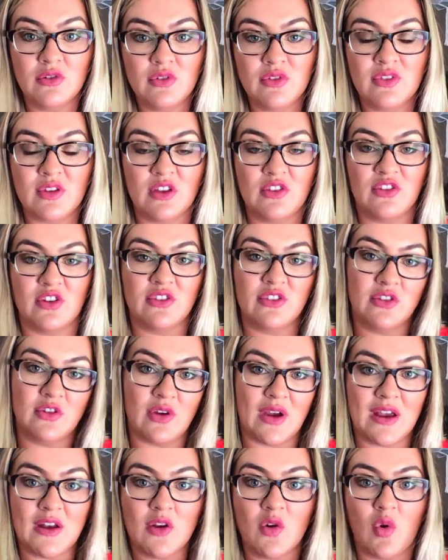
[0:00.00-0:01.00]
such as
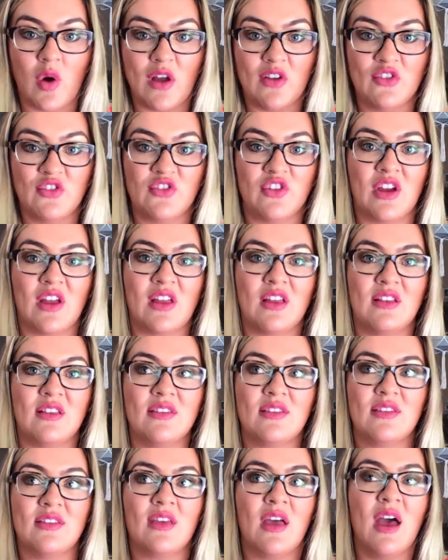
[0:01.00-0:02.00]
grade
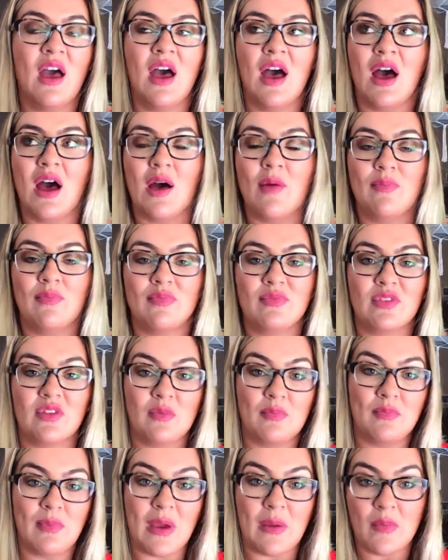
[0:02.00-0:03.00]
questions,
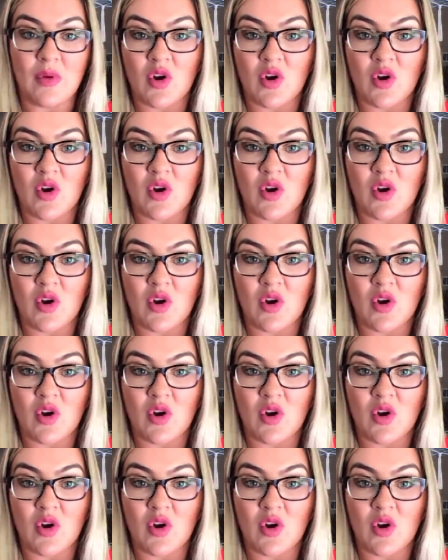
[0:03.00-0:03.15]
paper